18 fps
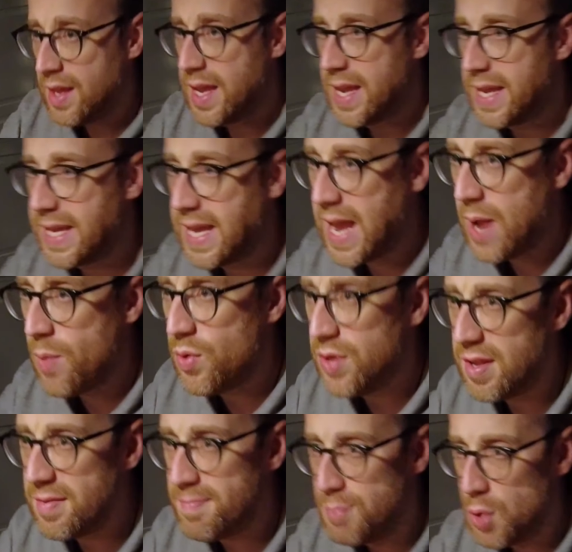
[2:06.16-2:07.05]
It came
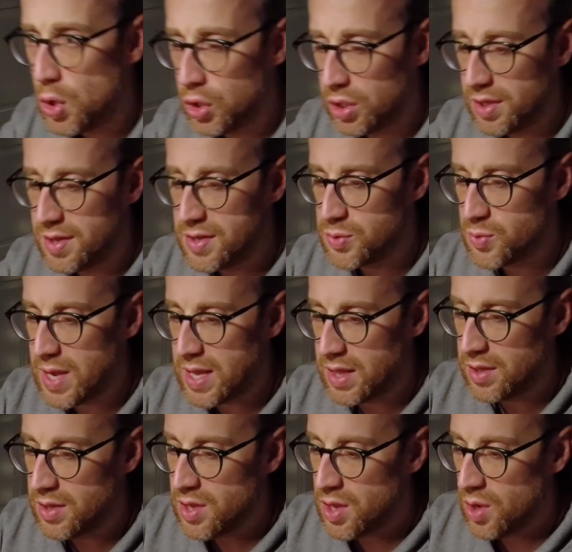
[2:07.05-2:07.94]
with this booklet as
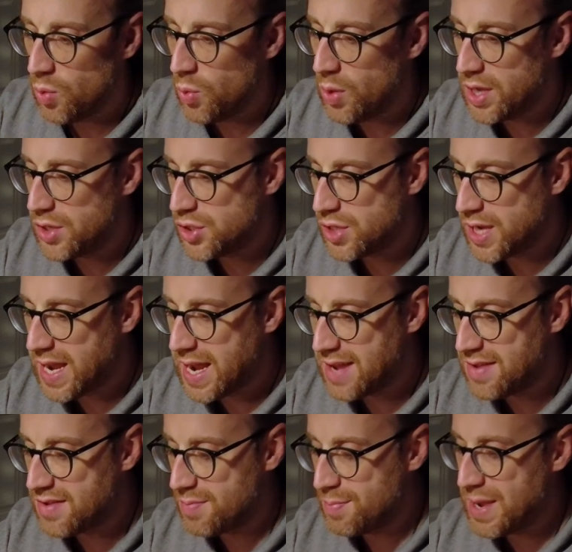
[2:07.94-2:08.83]
well, which
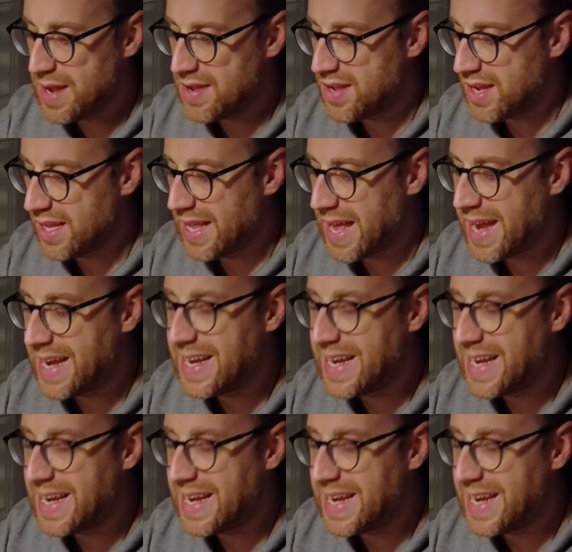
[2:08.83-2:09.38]
is basically a